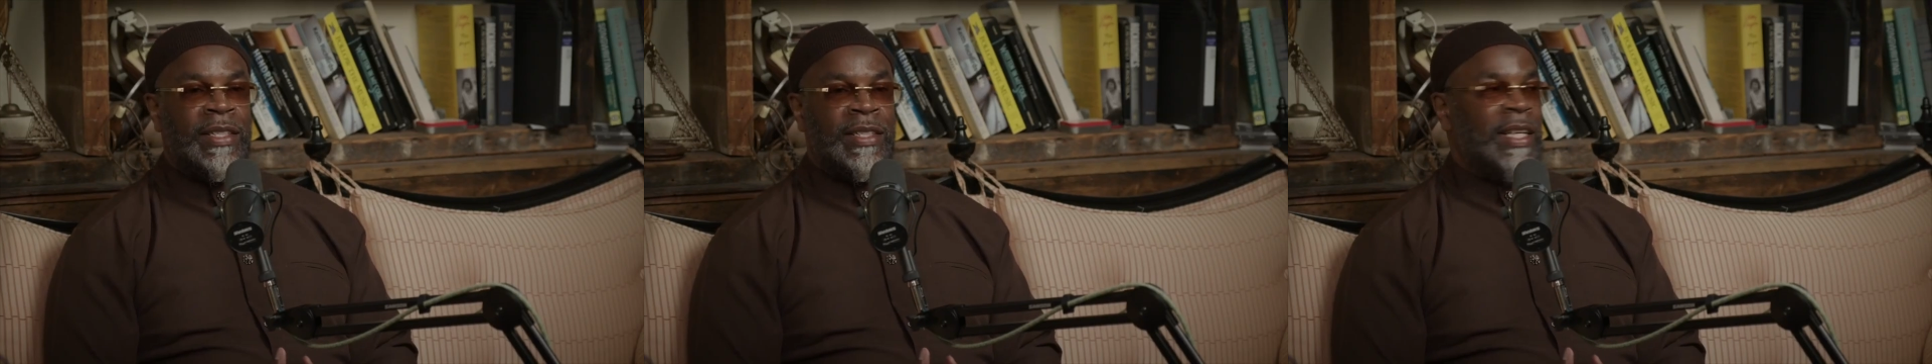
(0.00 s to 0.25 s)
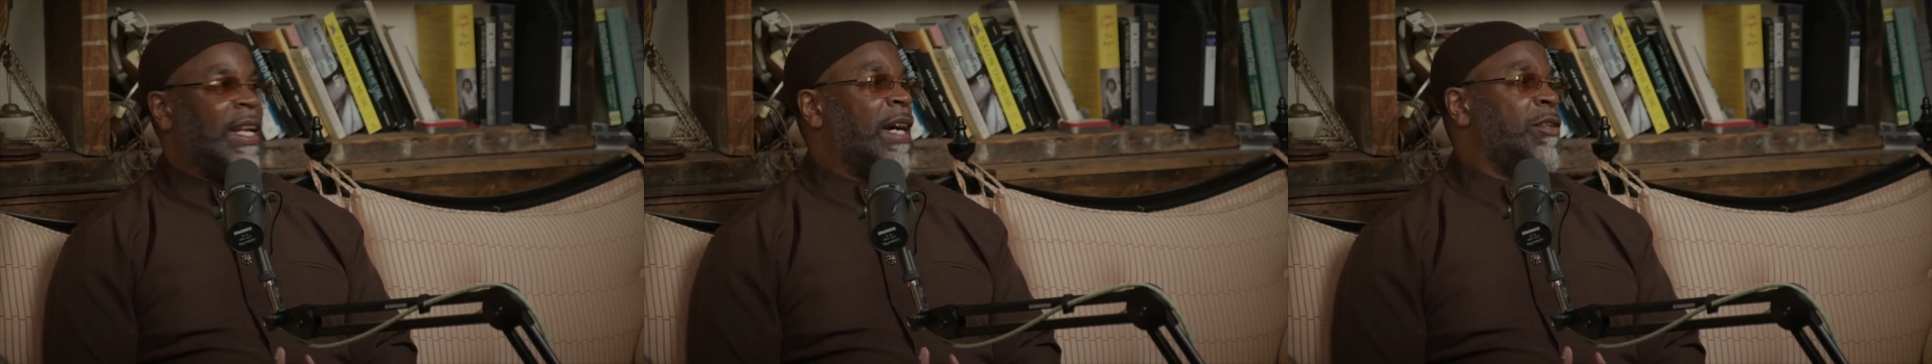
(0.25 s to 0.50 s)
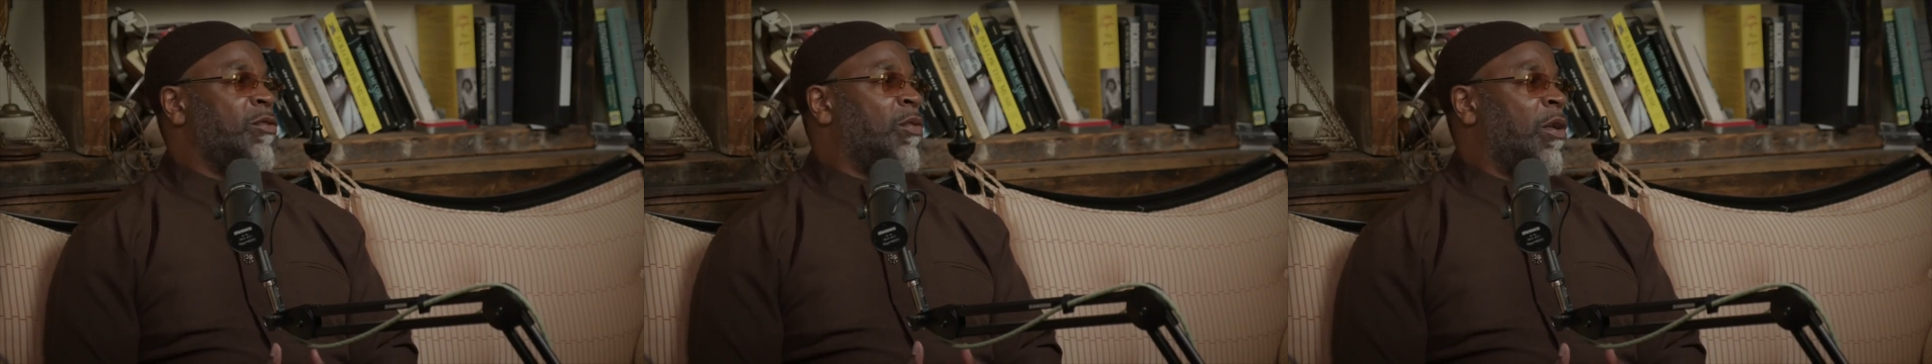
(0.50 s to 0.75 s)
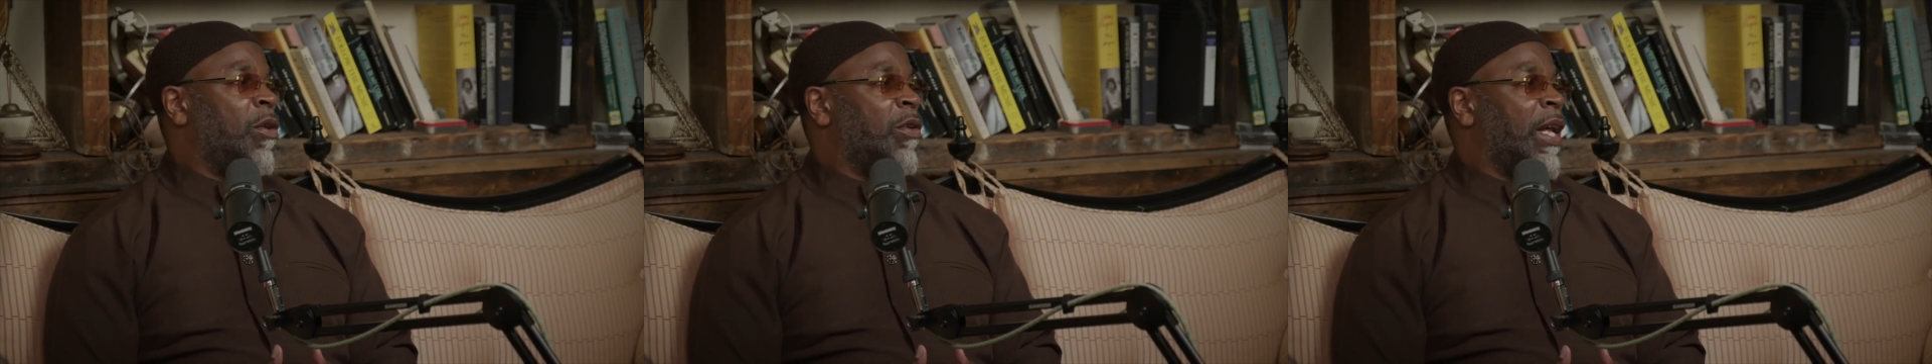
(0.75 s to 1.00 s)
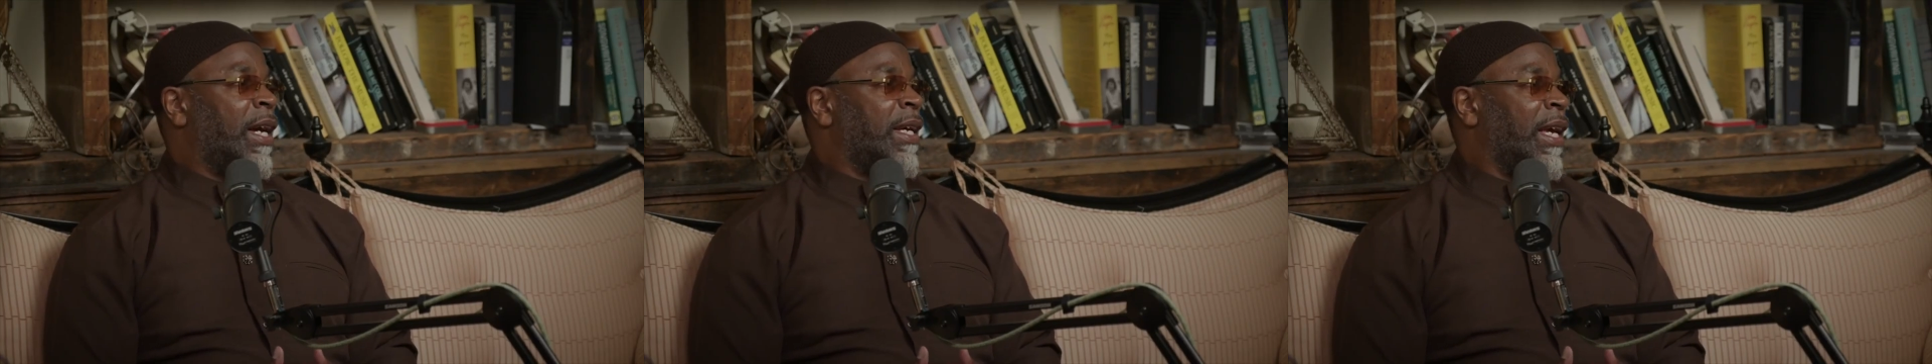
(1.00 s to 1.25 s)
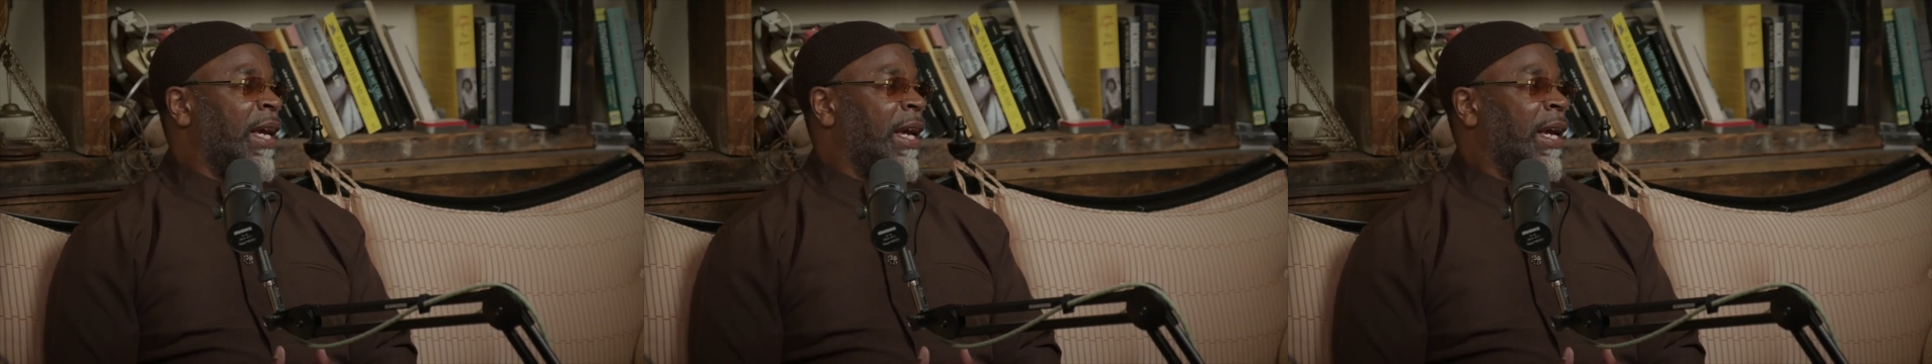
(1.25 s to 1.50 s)
did I do all I
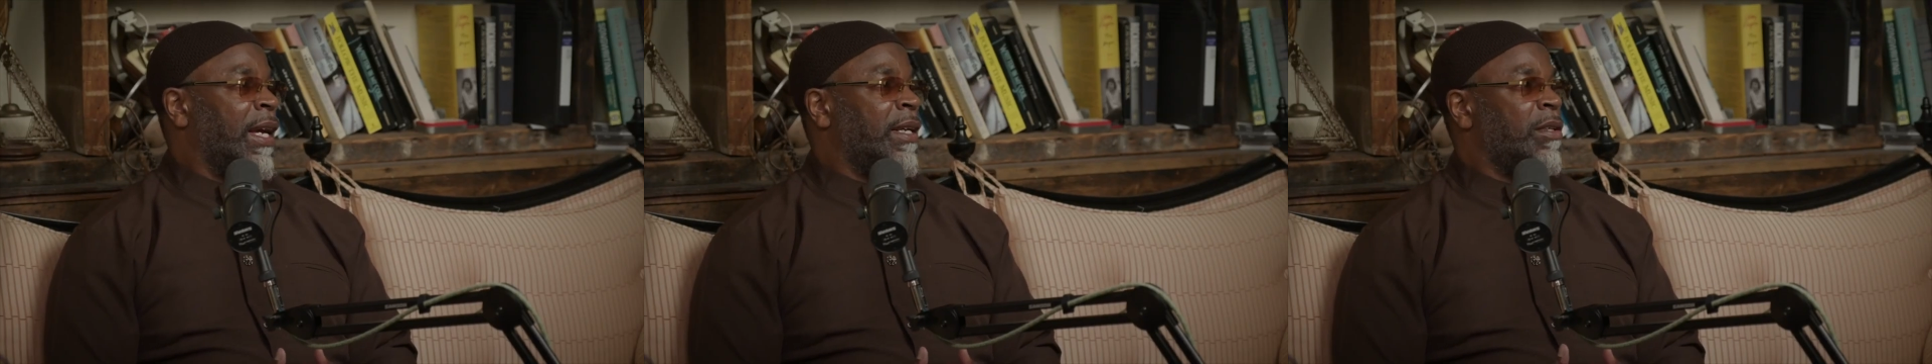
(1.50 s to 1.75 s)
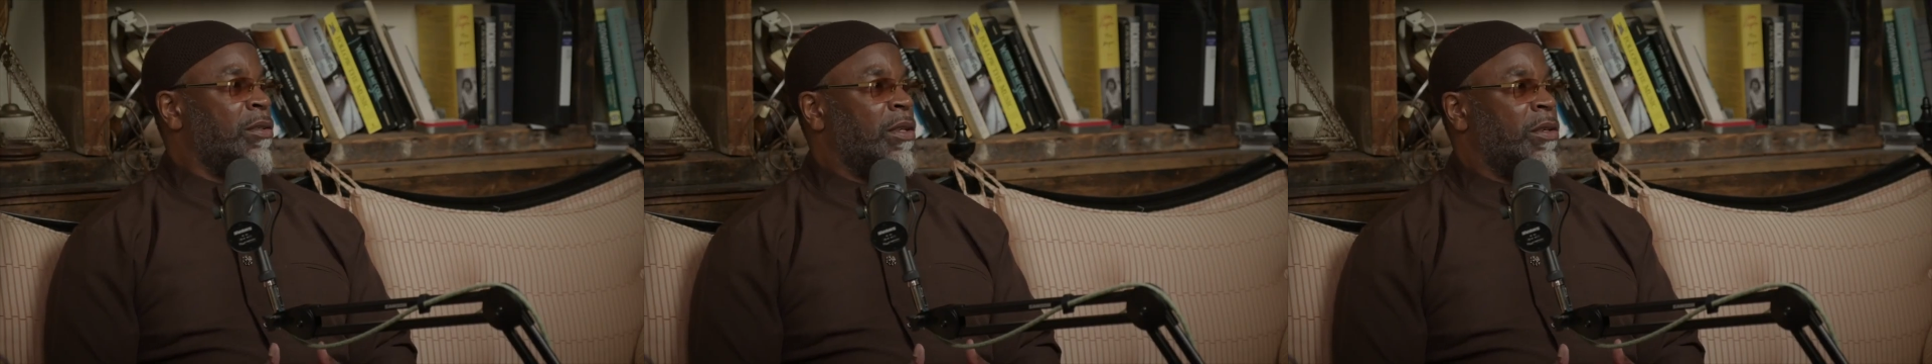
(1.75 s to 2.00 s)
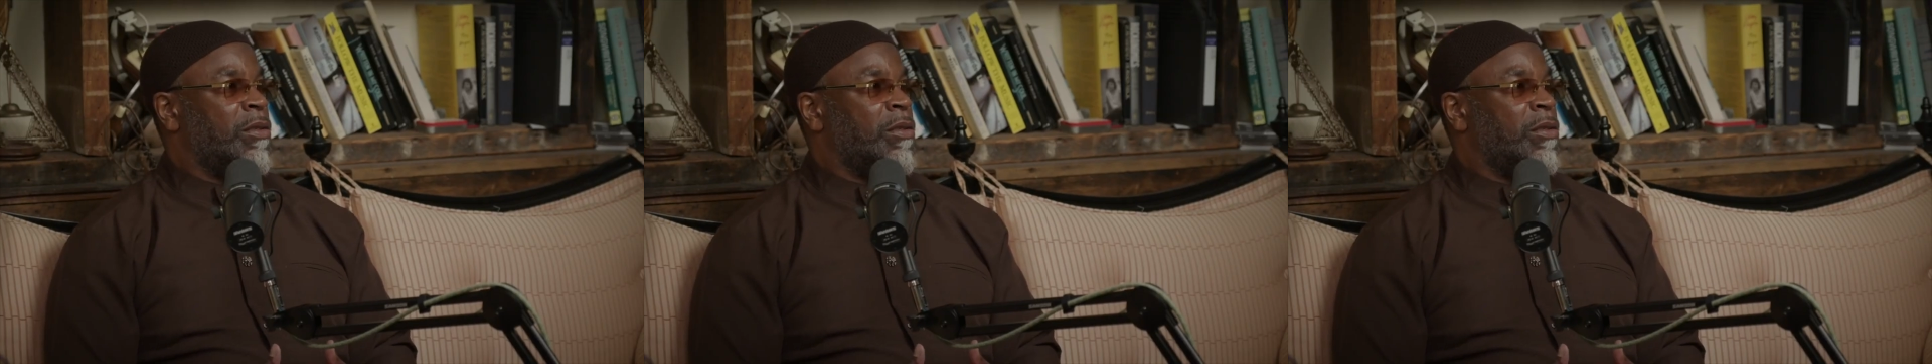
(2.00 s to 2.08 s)
can?